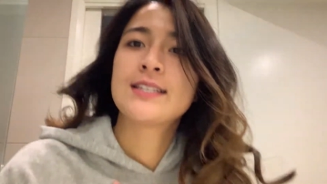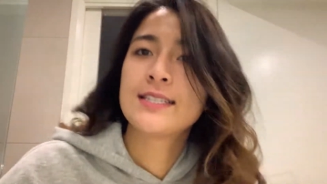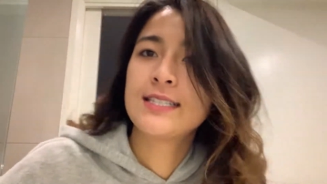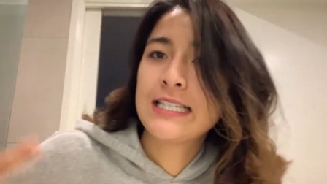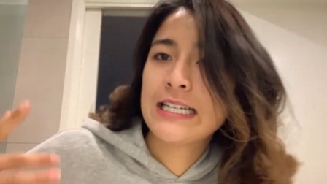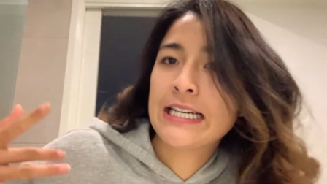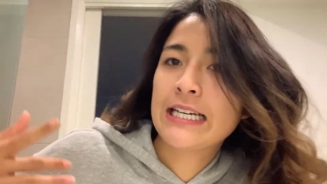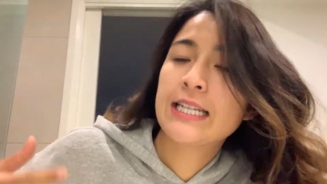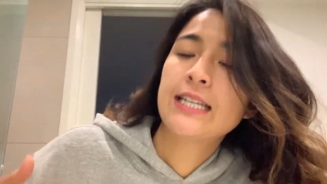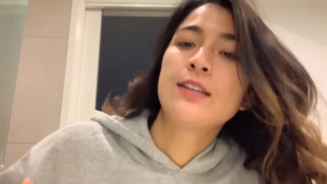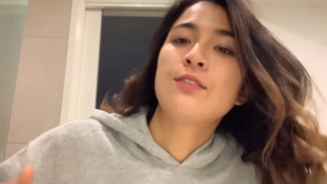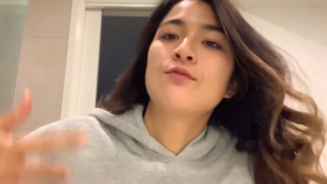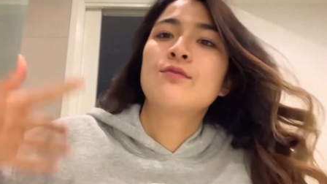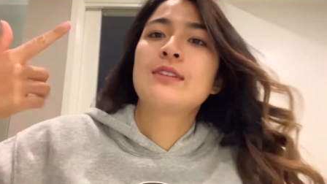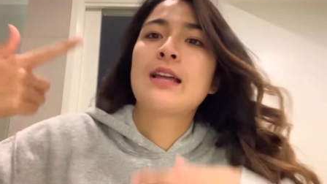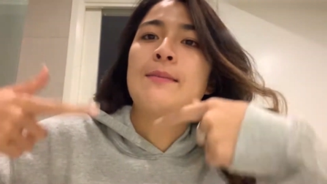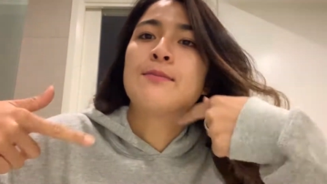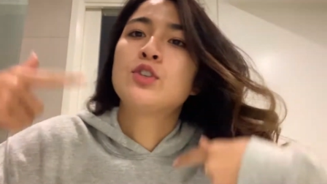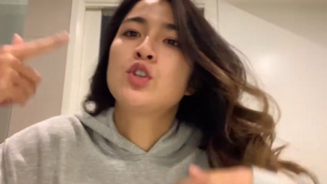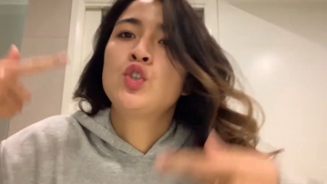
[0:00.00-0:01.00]
is done,
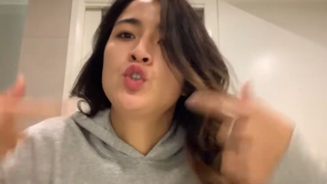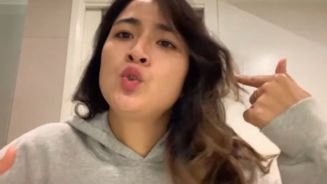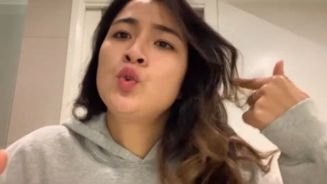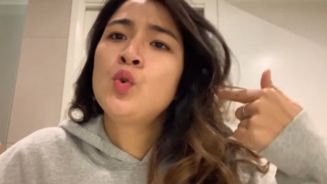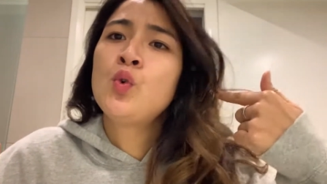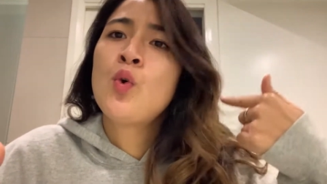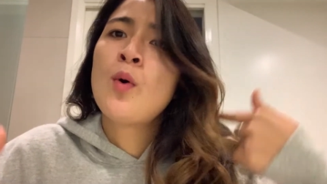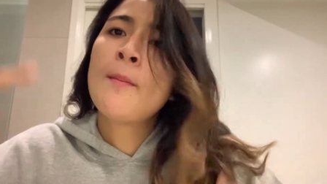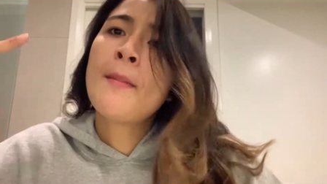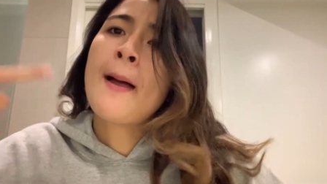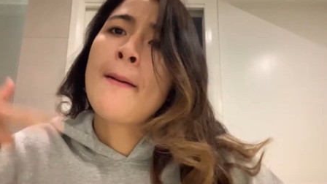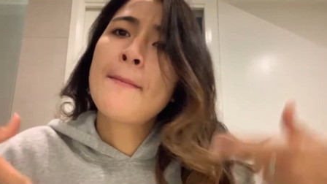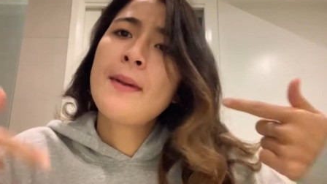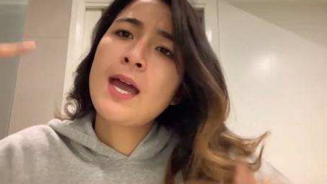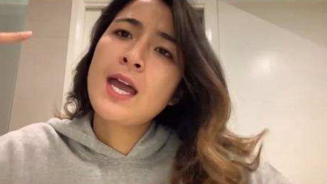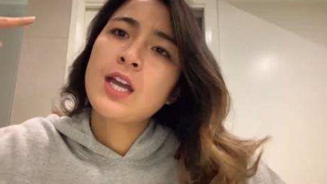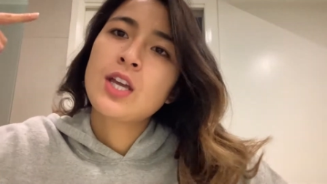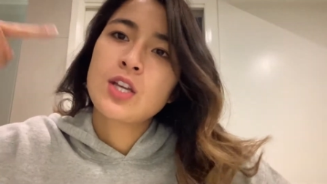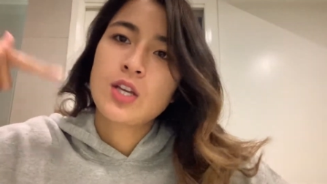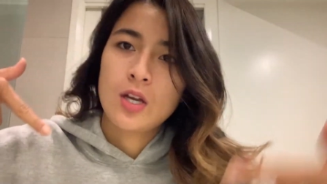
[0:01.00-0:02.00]
Have to do my
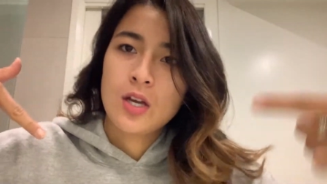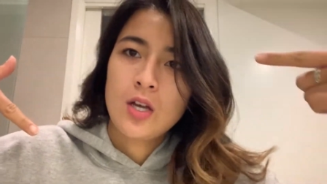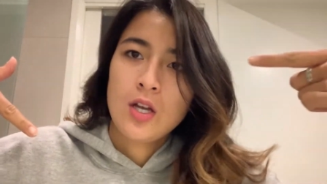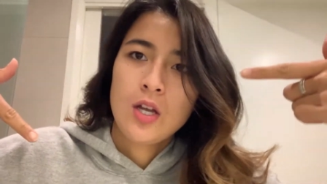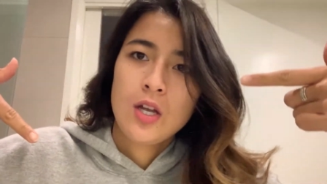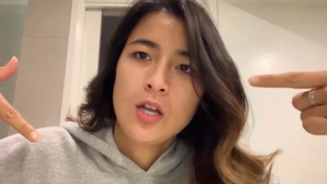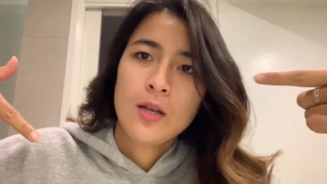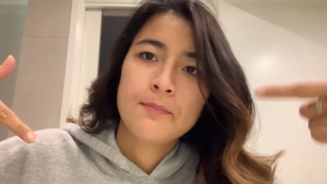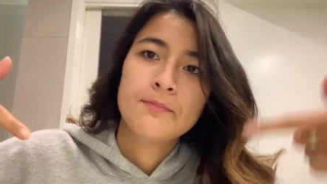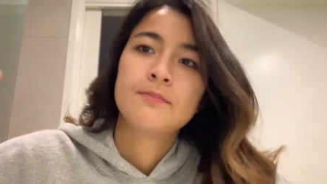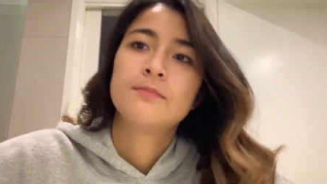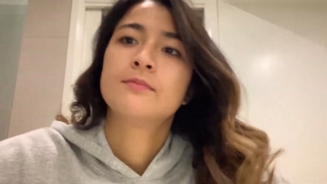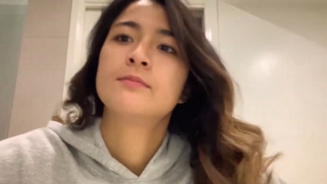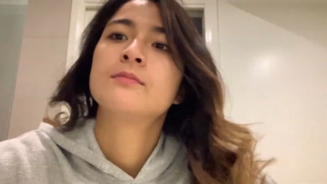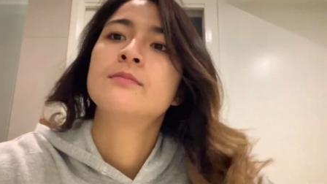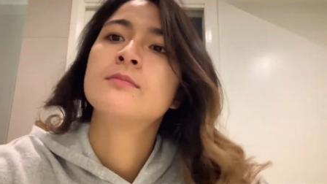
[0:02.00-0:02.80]
makeup.